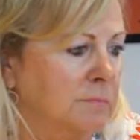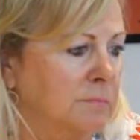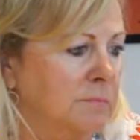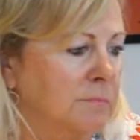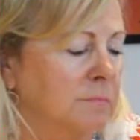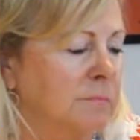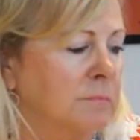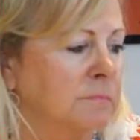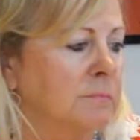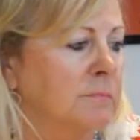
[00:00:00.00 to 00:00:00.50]

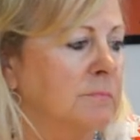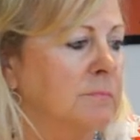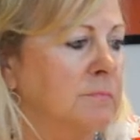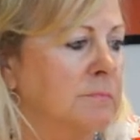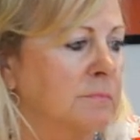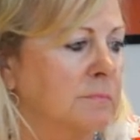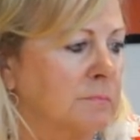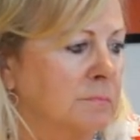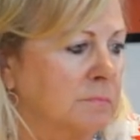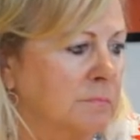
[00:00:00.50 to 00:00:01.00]

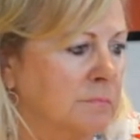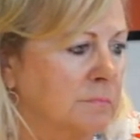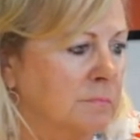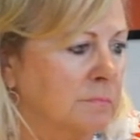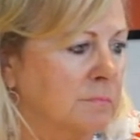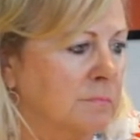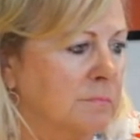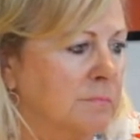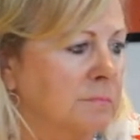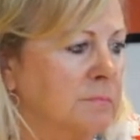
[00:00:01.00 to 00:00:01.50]

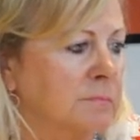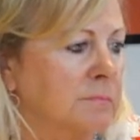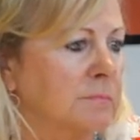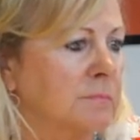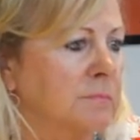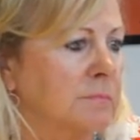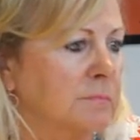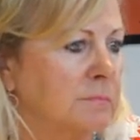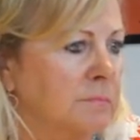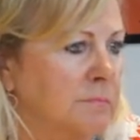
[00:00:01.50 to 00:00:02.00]

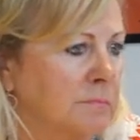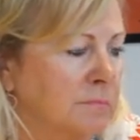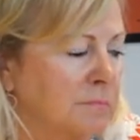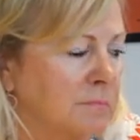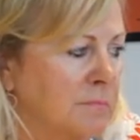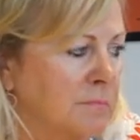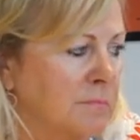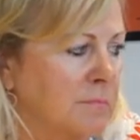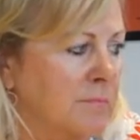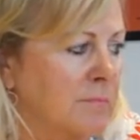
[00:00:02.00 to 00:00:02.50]

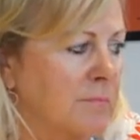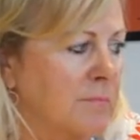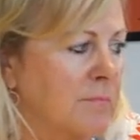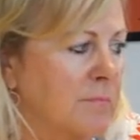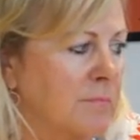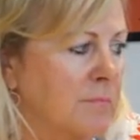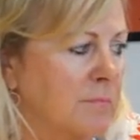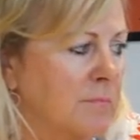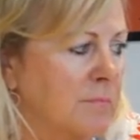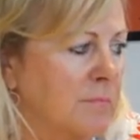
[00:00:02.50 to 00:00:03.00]

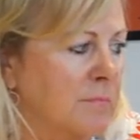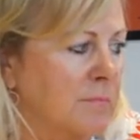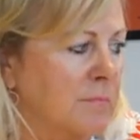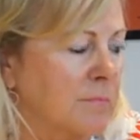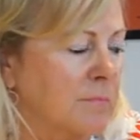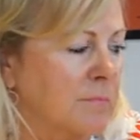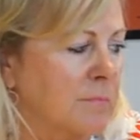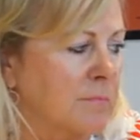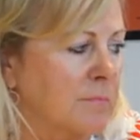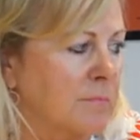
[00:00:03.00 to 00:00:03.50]

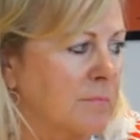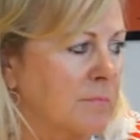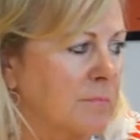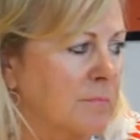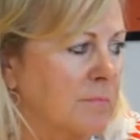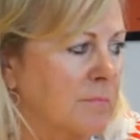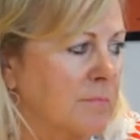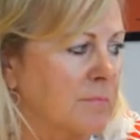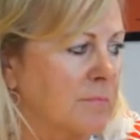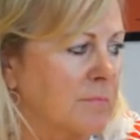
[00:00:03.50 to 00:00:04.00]

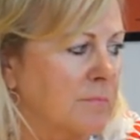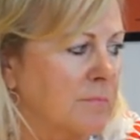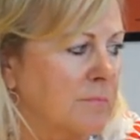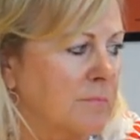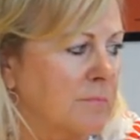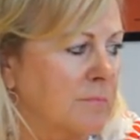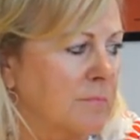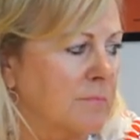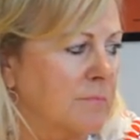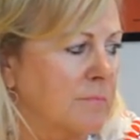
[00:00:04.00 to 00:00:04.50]

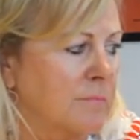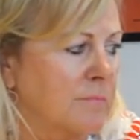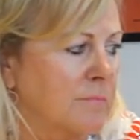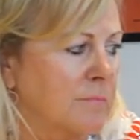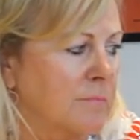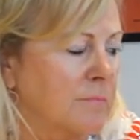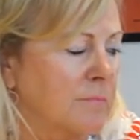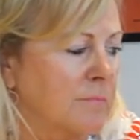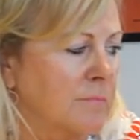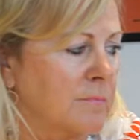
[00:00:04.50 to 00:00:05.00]

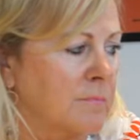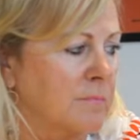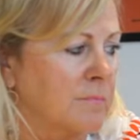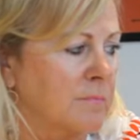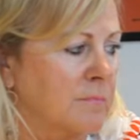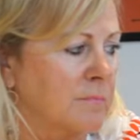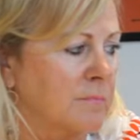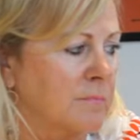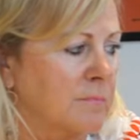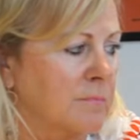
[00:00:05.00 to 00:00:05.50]

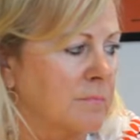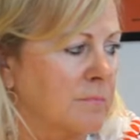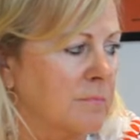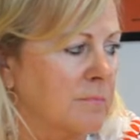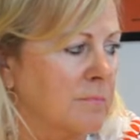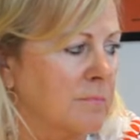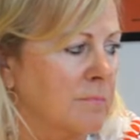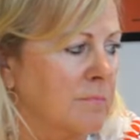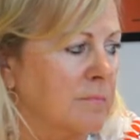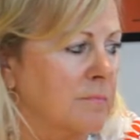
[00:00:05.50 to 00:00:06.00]

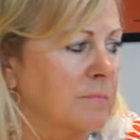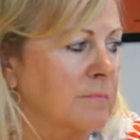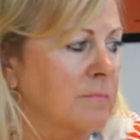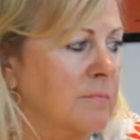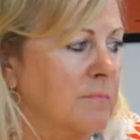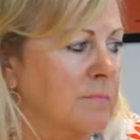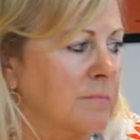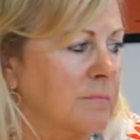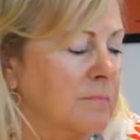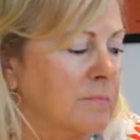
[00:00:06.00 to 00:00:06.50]

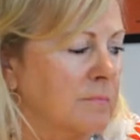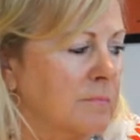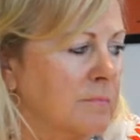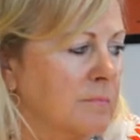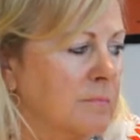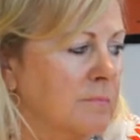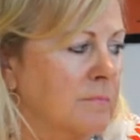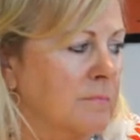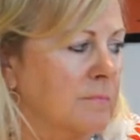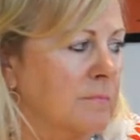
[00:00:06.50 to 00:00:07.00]

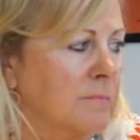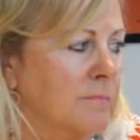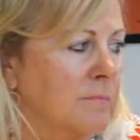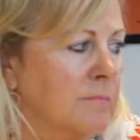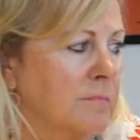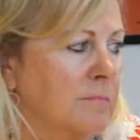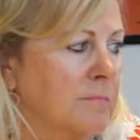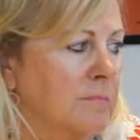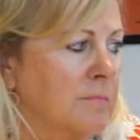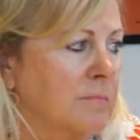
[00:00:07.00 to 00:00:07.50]

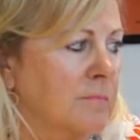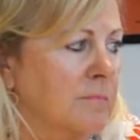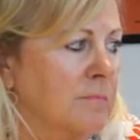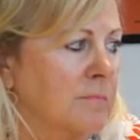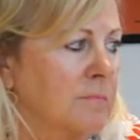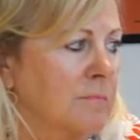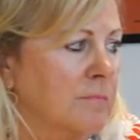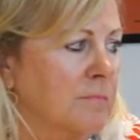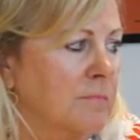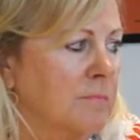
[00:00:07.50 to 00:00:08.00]
This person isn't speaking.